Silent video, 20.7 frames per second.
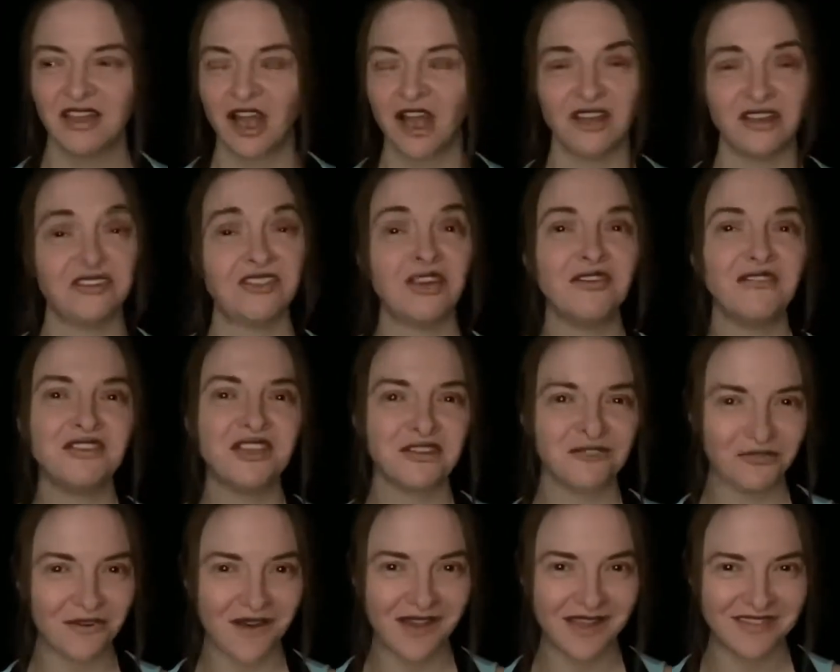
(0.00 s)
I don't
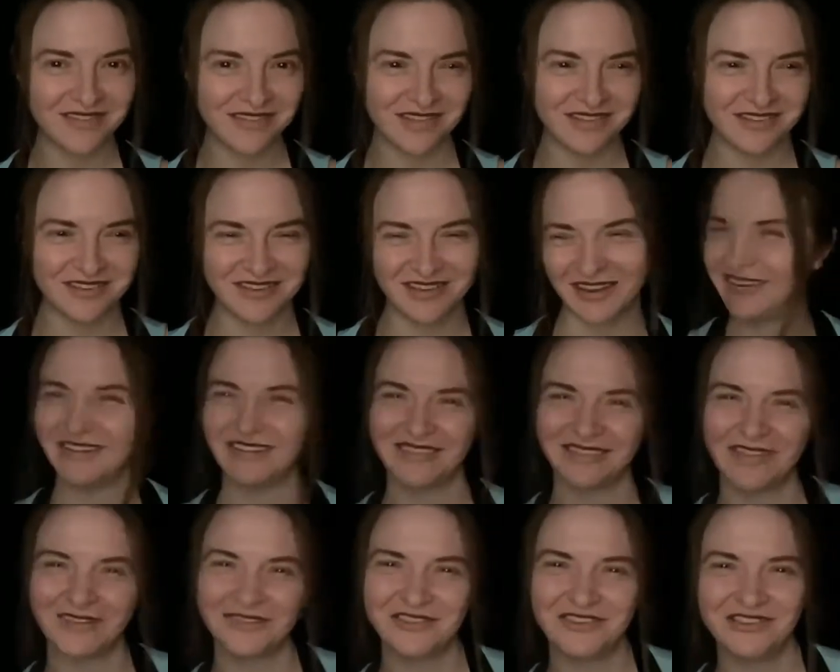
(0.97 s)
advise it because
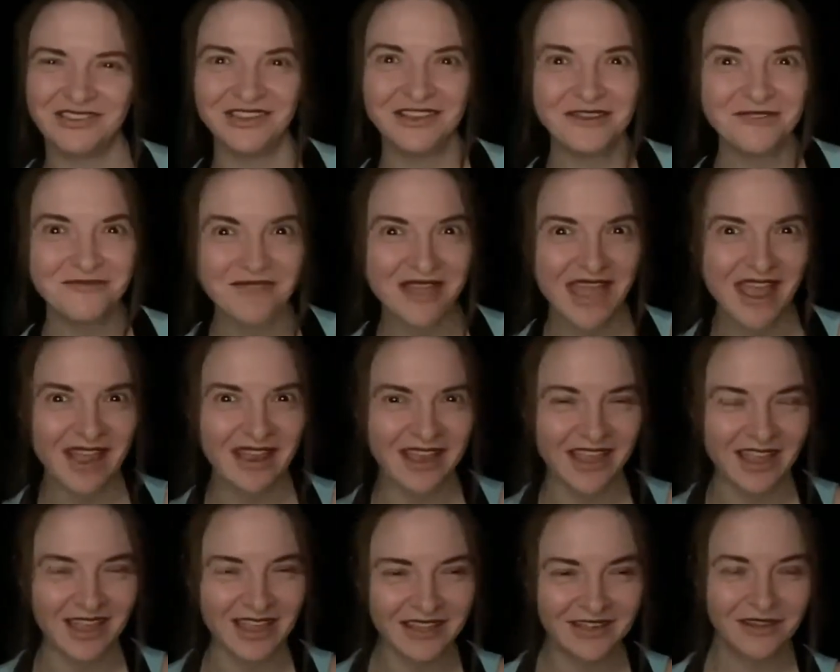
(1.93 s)
they'll jump at
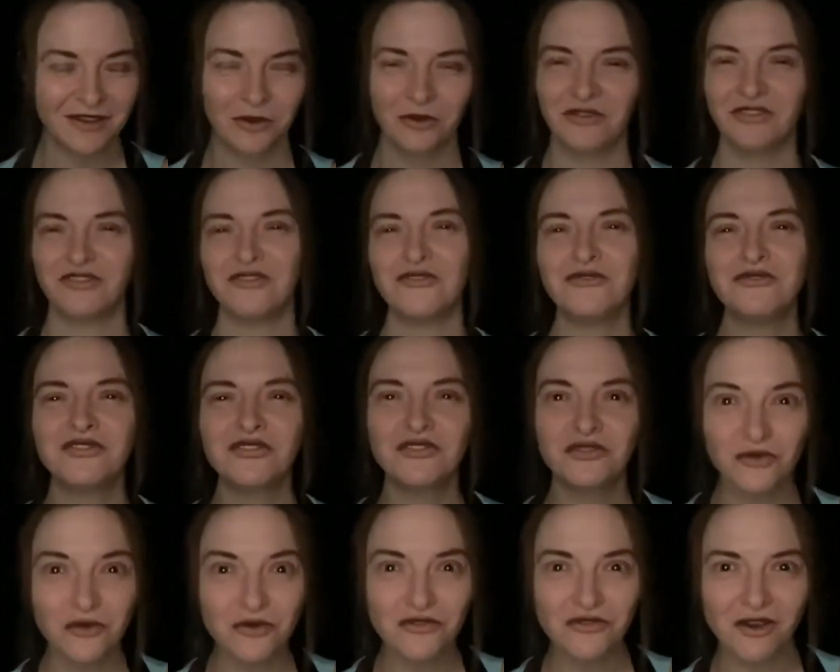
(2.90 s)
you as soon as the
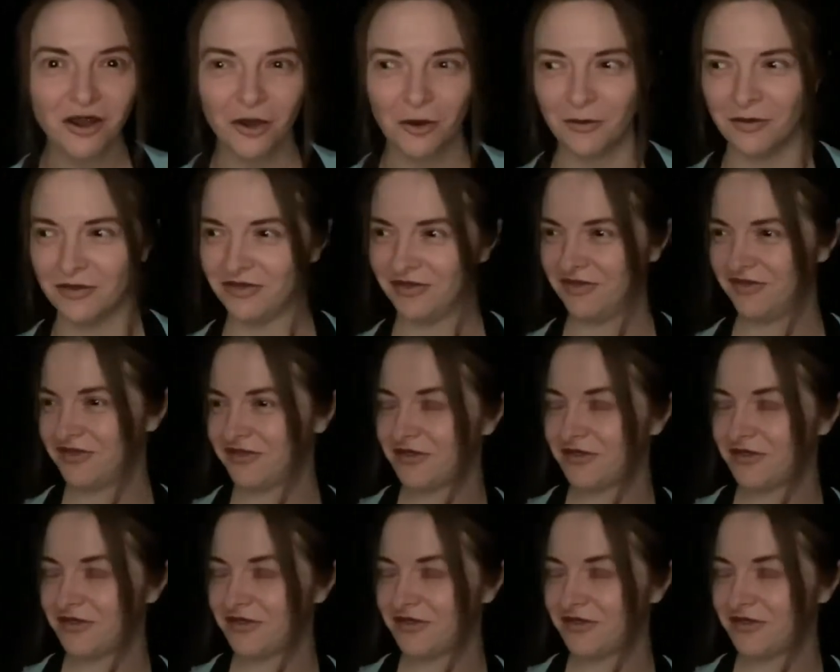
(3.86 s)
door opens.